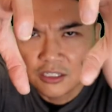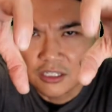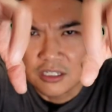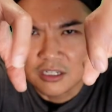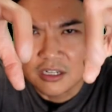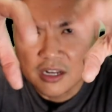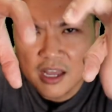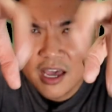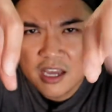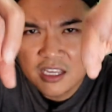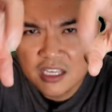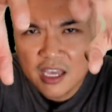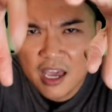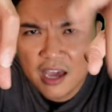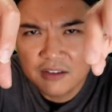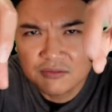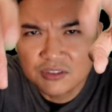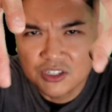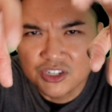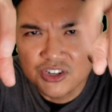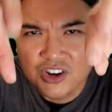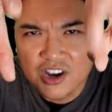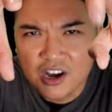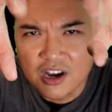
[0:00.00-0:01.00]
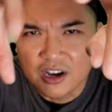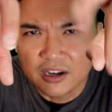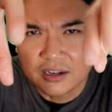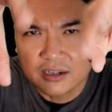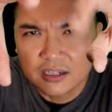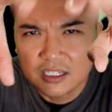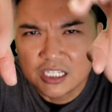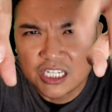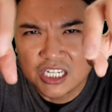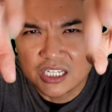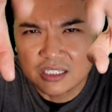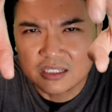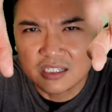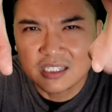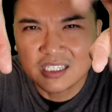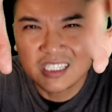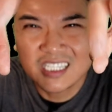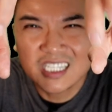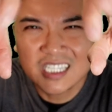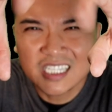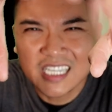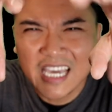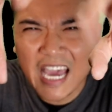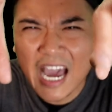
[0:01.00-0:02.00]
now you have John just
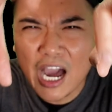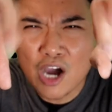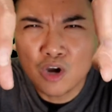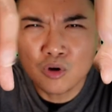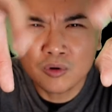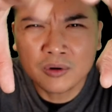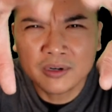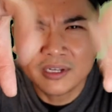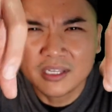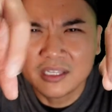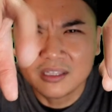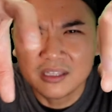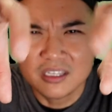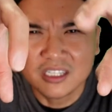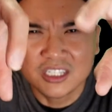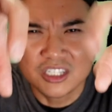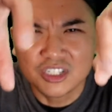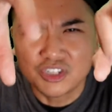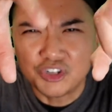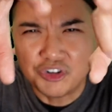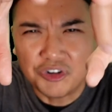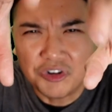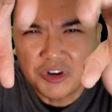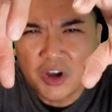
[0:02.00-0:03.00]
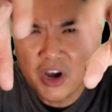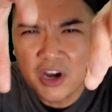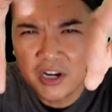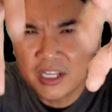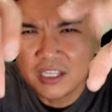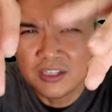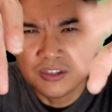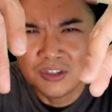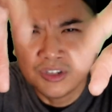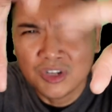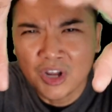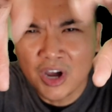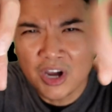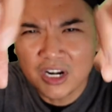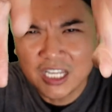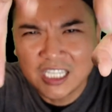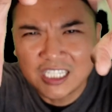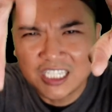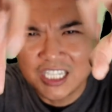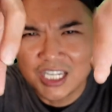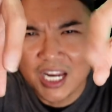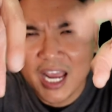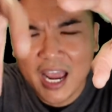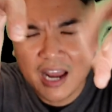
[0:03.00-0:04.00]
scouring these naughty, naughty
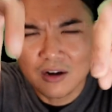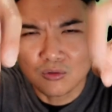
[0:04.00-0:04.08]
chat